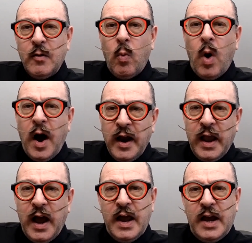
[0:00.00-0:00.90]
one
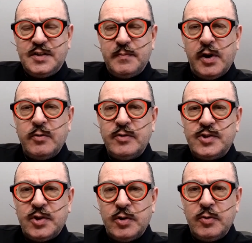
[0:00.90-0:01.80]
guy I spoke
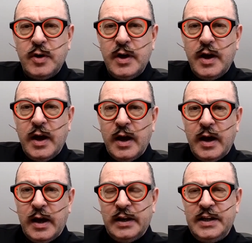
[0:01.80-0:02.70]
to
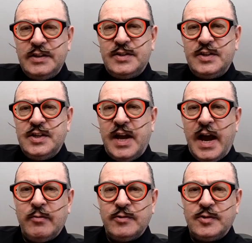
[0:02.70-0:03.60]
at Leeds City
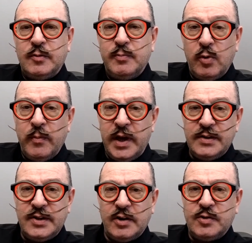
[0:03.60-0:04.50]
Council put me
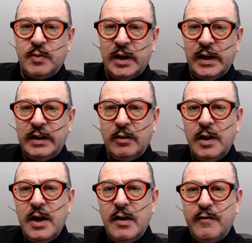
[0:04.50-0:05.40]
in touch with a
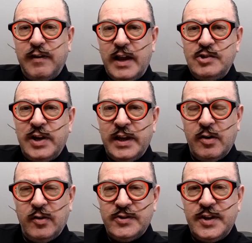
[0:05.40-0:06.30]
little fledgling
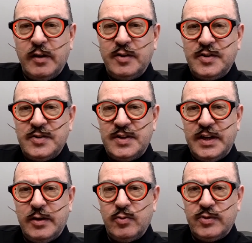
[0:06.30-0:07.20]

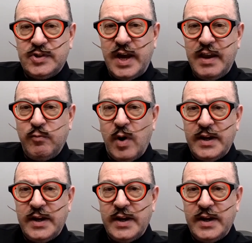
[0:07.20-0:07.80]
consultancy called Save,